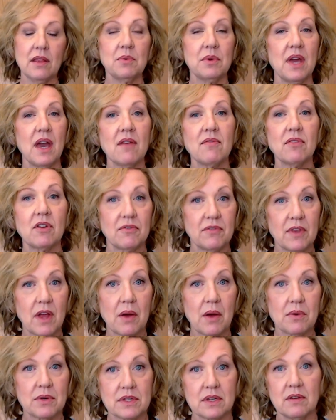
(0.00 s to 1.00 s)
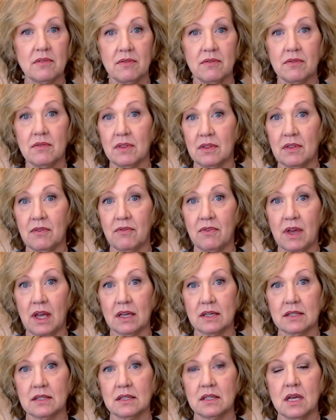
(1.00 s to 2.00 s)
we have our flowers in a
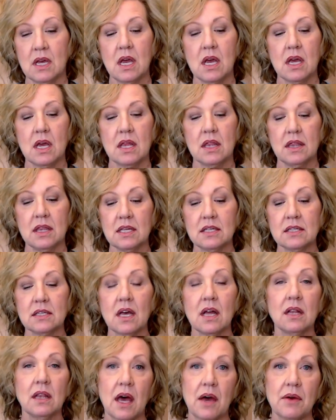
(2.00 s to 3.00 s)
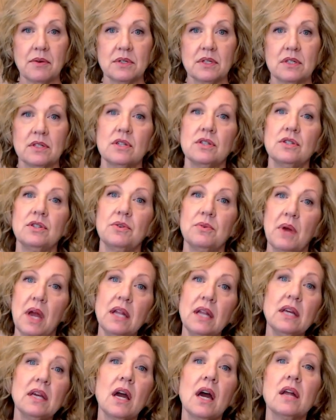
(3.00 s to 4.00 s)
vase, this allows us to do
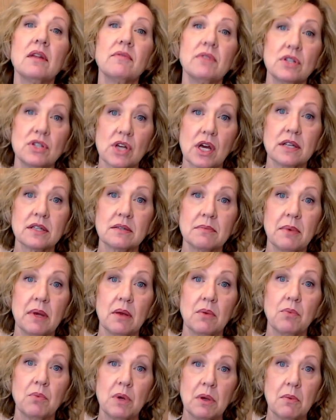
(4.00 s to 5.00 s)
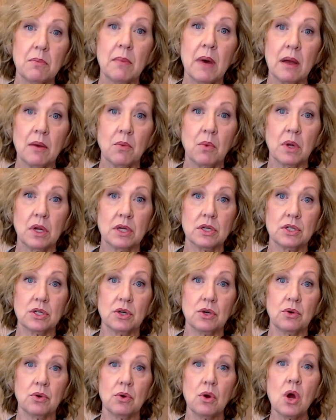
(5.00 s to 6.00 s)
any kind of adjustment we might want to
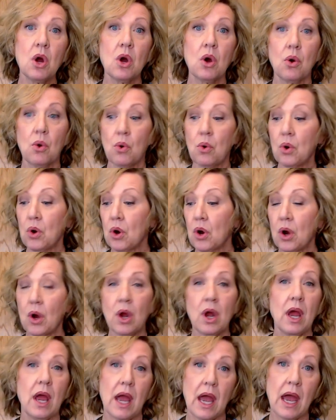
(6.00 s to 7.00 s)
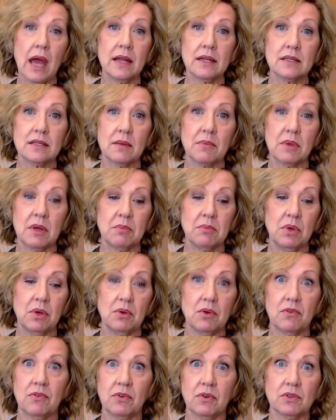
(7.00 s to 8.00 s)
do or add something
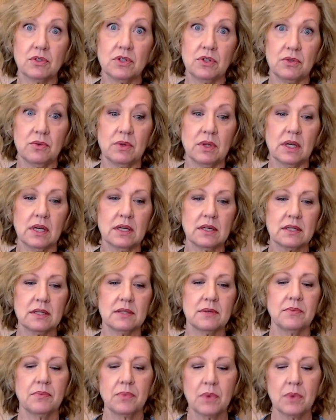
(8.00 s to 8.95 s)
beautiful to this.